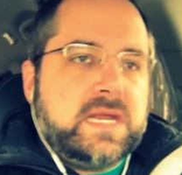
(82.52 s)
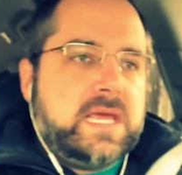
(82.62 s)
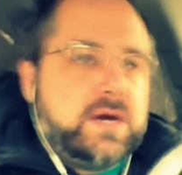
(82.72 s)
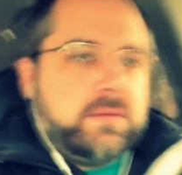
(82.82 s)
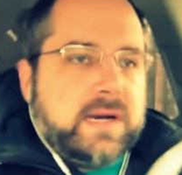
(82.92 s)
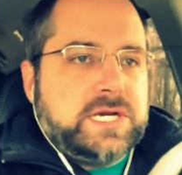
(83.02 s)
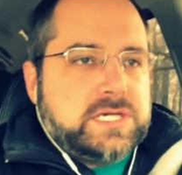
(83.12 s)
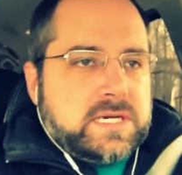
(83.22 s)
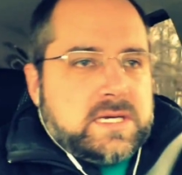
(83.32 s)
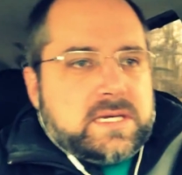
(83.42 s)

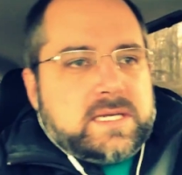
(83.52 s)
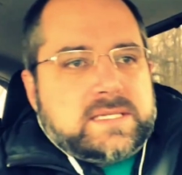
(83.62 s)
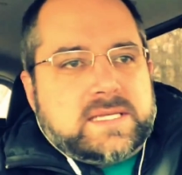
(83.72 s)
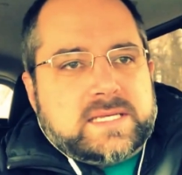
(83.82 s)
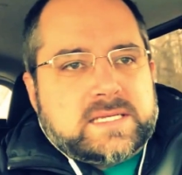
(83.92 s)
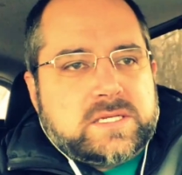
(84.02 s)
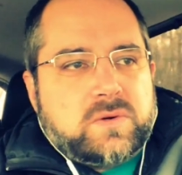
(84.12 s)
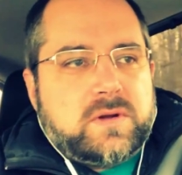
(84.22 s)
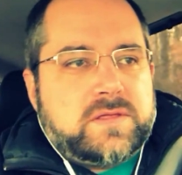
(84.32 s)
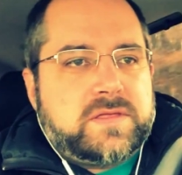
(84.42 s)
iteration does this
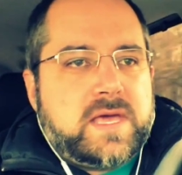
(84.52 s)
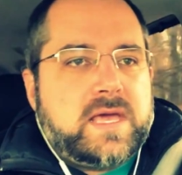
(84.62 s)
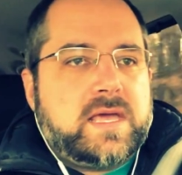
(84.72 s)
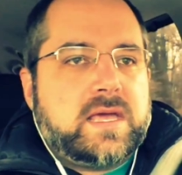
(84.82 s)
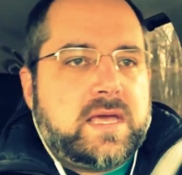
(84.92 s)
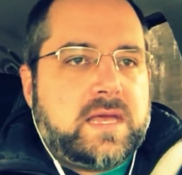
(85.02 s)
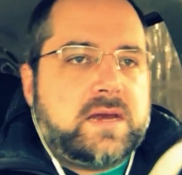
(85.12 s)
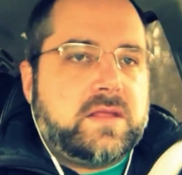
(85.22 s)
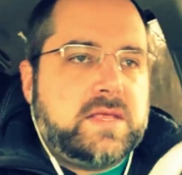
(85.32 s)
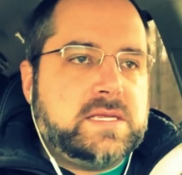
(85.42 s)
sort of thing,
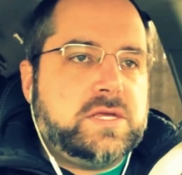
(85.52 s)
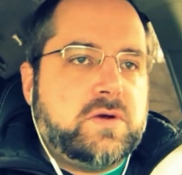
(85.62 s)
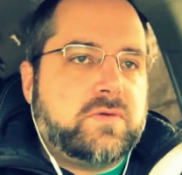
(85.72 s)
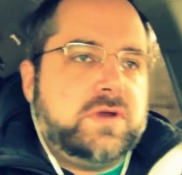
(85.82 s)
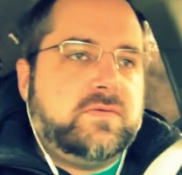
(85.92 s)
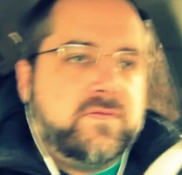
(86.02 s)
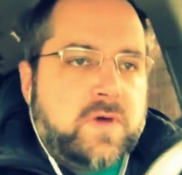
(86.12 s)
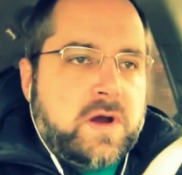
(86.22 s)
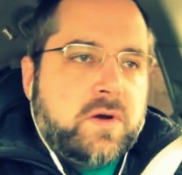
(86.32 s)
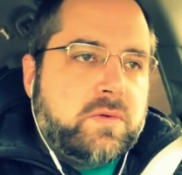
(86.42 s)
and you've
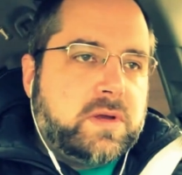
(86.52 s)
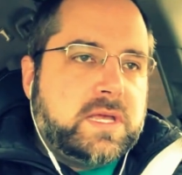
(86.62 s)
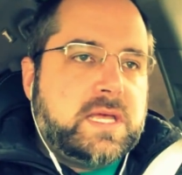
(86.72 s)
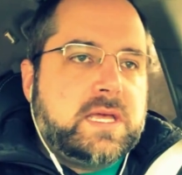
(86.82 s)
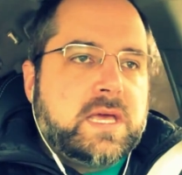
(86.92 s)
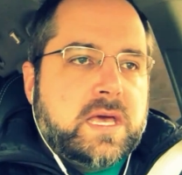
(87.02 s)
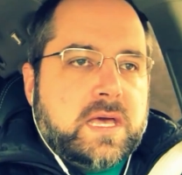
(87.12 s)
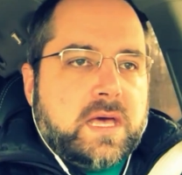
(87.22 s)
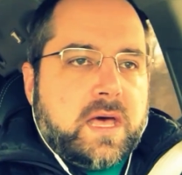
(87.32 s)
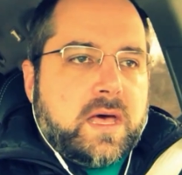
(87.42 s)
really
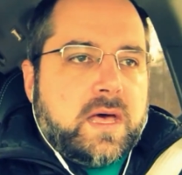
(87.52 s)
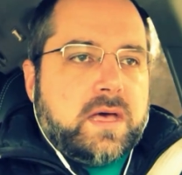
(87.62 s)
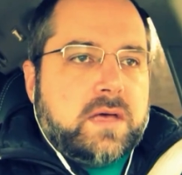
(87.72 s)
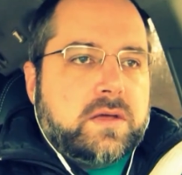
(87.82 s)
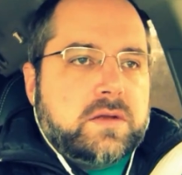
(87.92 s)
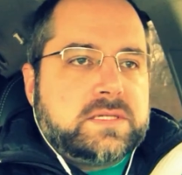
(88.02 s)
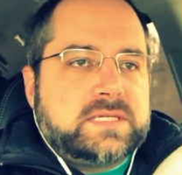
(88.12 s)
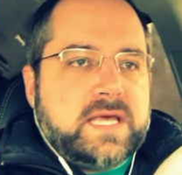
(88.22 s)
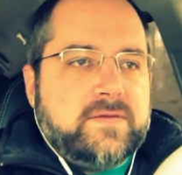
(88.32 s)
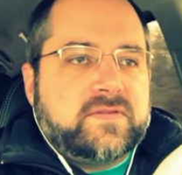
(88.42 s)

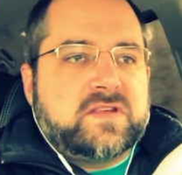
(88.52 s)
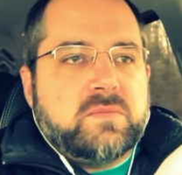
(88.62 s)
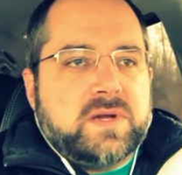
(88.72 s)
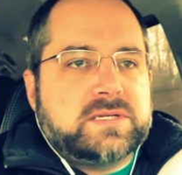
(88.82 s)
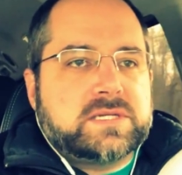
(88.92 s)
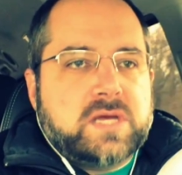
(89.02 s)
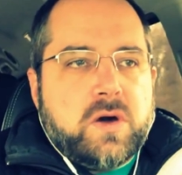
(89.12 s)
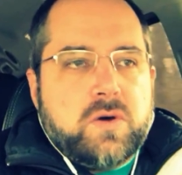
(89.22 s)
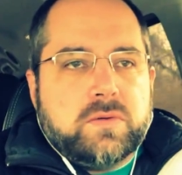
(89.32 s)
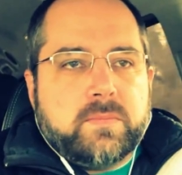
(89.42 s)
saved so much
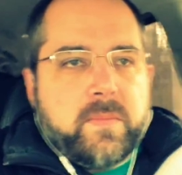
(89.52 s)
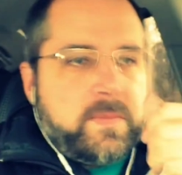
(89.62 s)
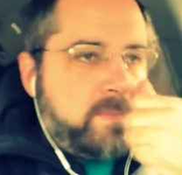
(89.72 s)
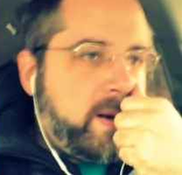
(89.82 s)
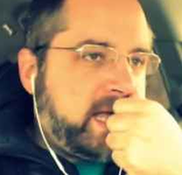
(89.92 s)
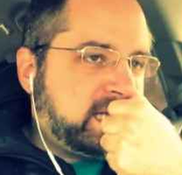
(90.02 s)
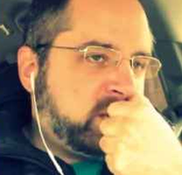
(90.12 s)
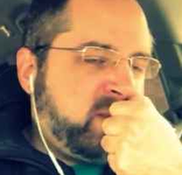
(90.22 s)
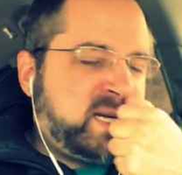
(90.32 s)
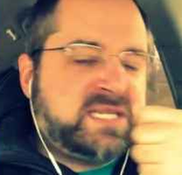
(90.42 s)
code,
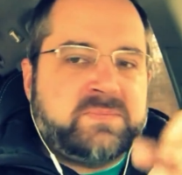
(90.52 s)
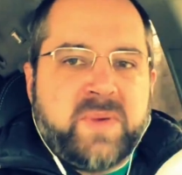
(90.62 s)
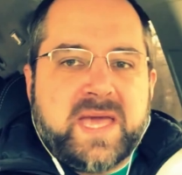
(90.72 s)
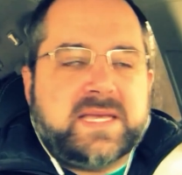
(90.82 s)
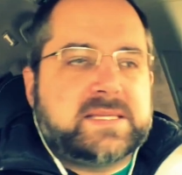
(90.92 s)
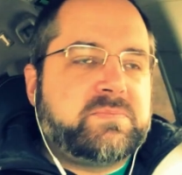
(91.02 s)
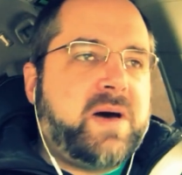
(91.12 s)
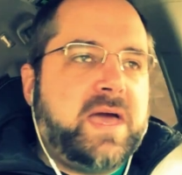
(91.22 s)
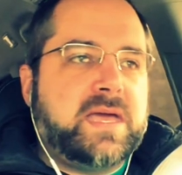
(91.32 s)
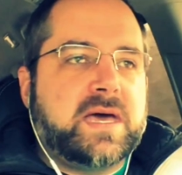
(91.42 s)
so much space
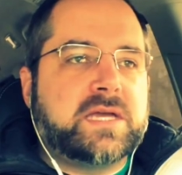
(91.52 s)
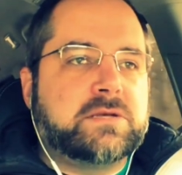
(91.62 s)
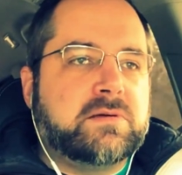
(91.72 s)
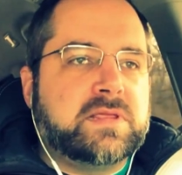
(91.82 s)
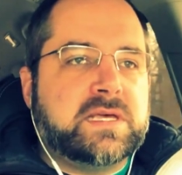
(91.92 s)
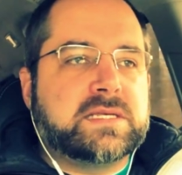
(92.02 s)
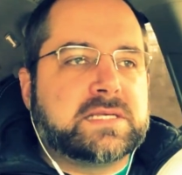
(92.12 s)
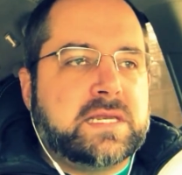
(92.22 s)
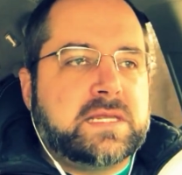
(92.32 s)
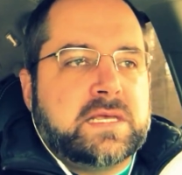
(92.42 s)
by doing
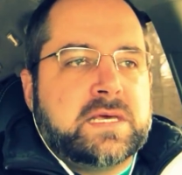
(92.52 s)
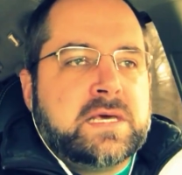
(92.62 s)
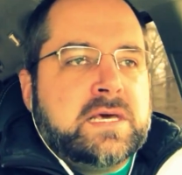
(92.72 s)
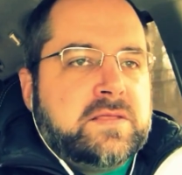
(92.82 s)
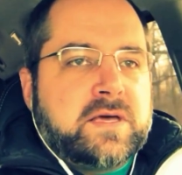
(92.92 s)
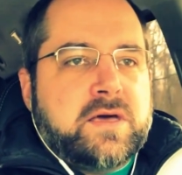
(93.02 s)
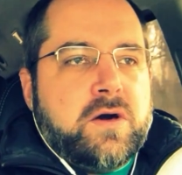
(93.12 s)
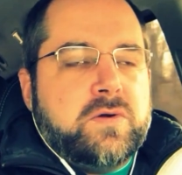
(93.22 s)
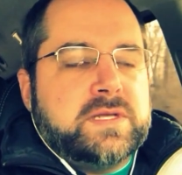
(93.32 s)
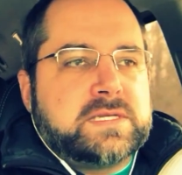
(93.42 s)
this, and the
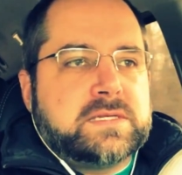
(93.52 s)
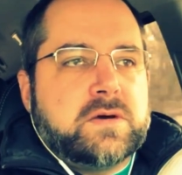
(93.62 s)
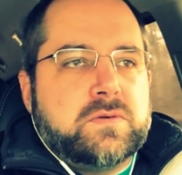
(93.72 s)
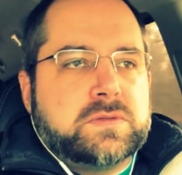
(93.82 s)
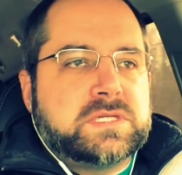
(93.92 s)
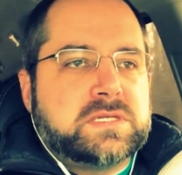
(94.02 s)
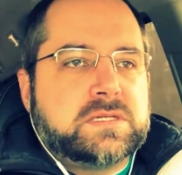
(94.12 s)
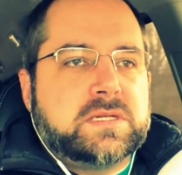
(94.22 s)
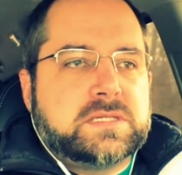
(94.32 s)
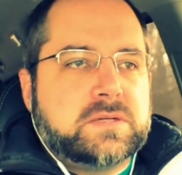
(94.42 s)
code is so
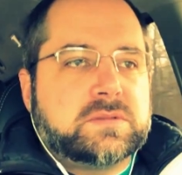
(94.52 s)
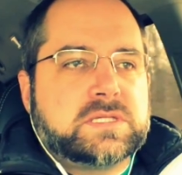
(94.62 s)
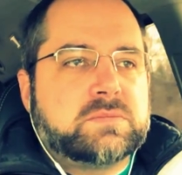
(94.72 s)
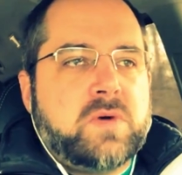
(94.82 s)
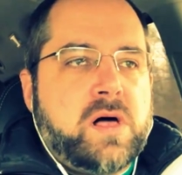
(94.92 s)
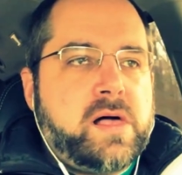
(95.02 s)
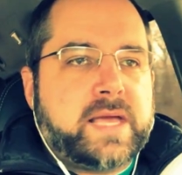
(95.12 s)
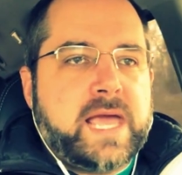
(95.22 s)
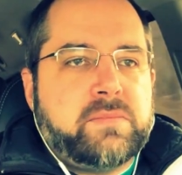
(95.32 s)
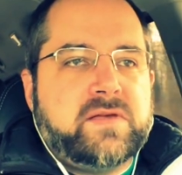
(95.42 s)
small. I
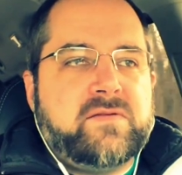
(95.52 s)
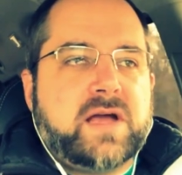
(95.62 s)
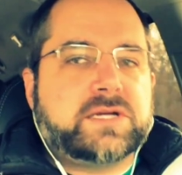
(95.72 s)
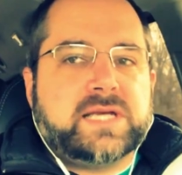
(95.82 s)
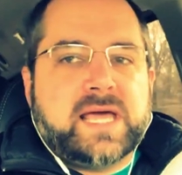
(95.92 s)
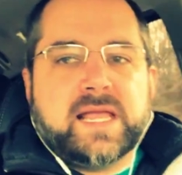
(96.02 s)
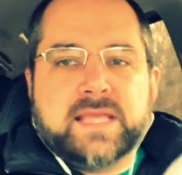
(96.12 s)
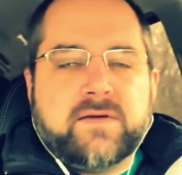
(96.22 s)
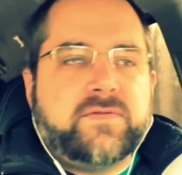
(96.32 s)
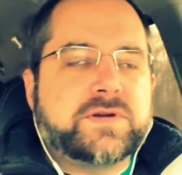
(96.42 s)
can't believe you actually got
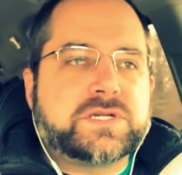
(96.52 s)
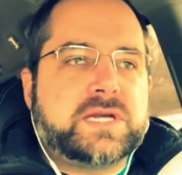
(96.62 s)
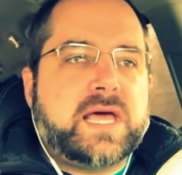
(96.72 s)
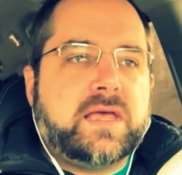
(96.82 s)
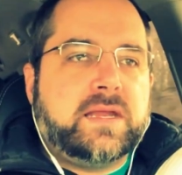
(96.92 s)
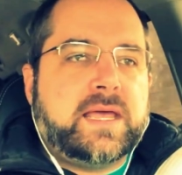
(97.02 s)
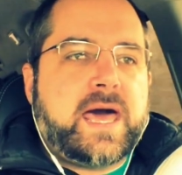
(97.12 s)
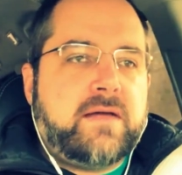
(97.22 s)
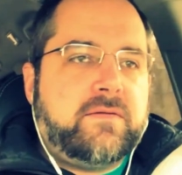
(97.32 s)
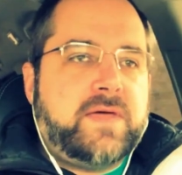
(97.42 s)
that functionality
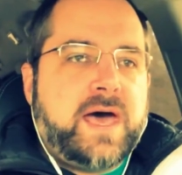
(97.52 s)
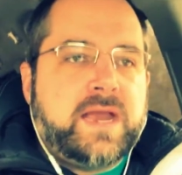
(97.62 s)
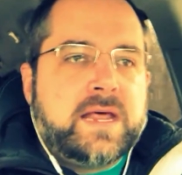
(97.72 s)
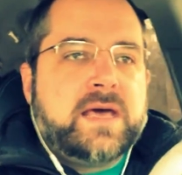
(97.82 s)
out of that.